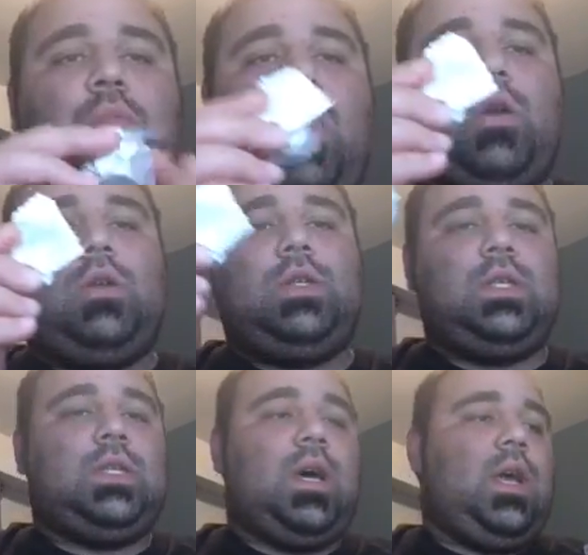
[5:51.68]
modern
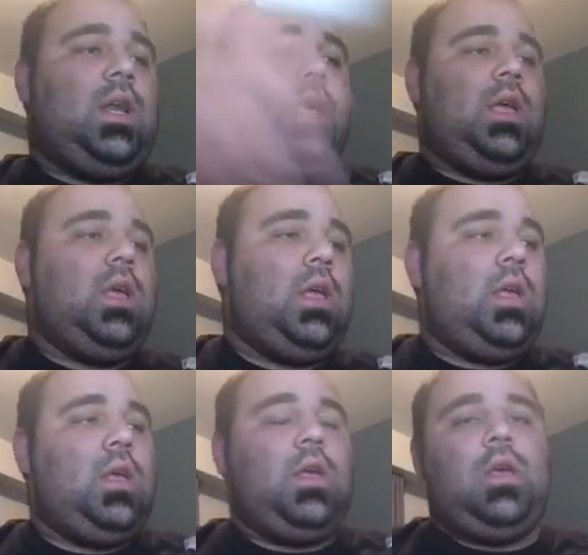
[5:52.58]
society?
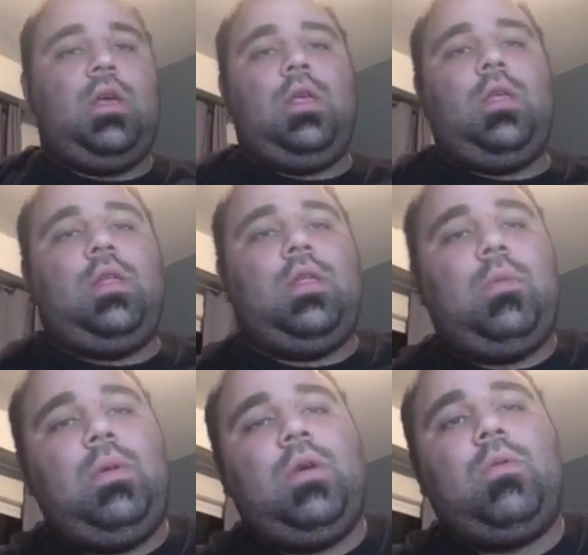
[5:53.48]

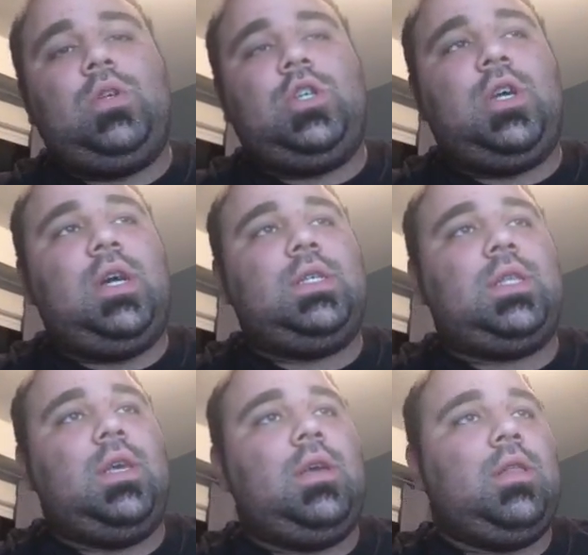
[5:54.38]
Let me know what you guys
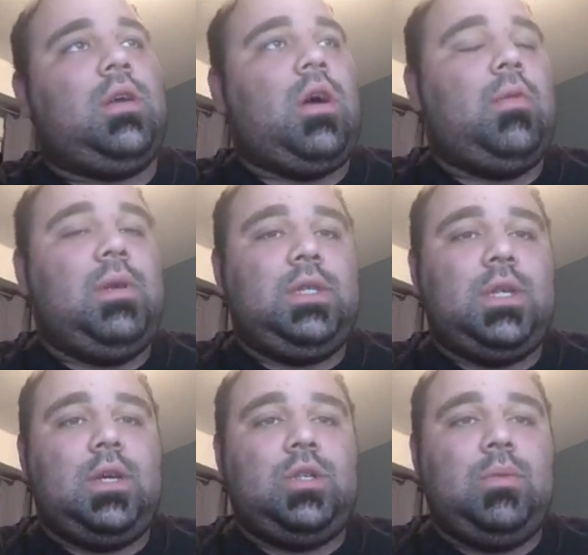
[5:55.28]
think in the comment
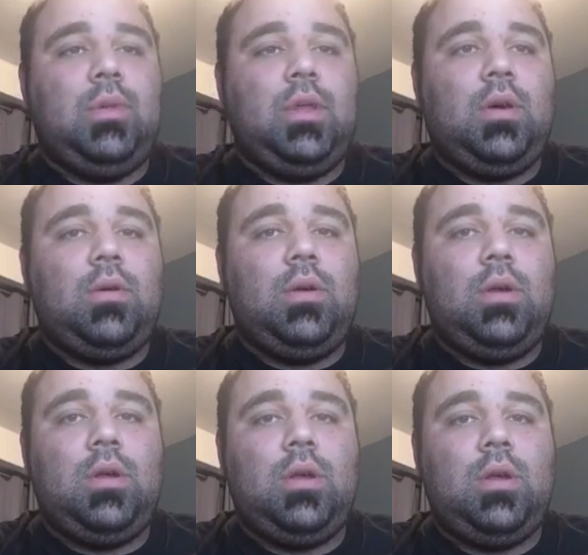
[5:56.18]
section below.
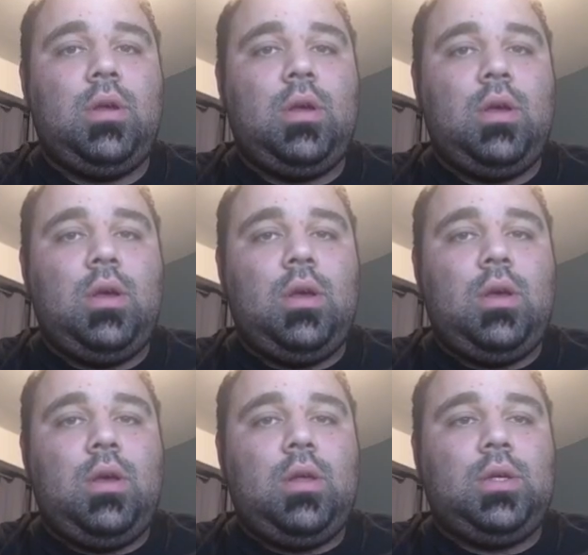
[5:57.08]

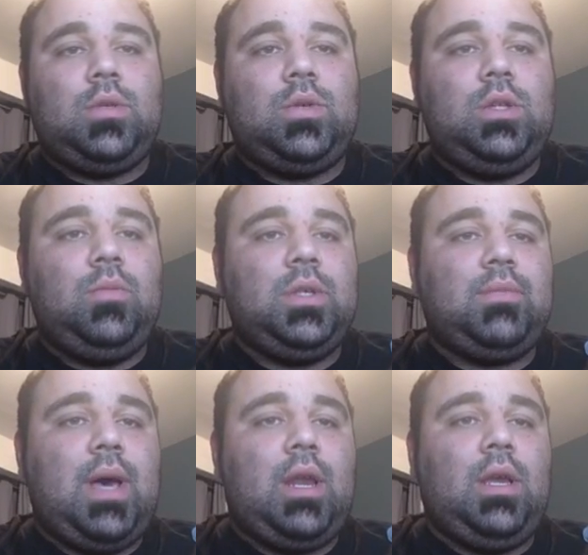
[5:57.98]
This was
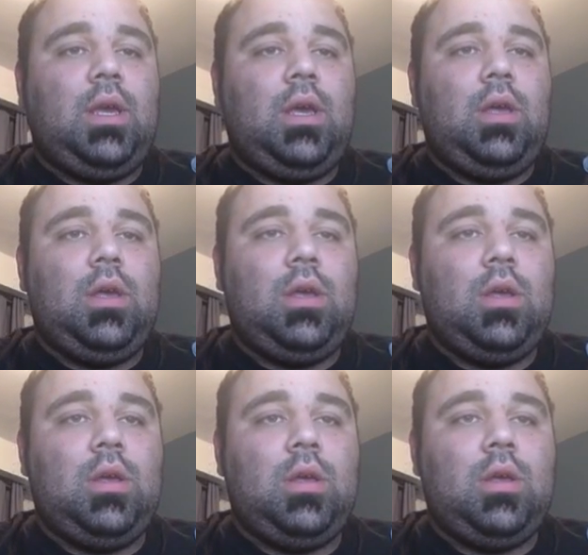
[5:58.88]
Numismatic King,
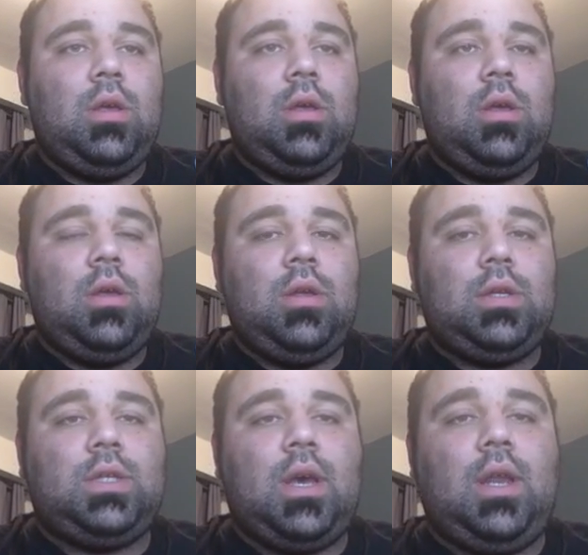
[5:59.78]

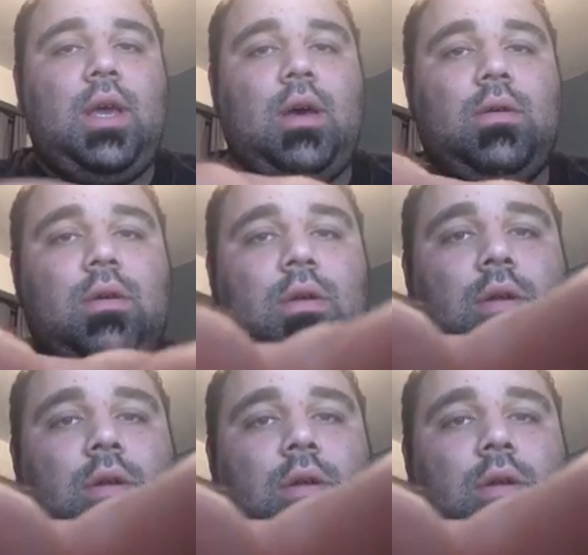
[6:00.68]
signing out.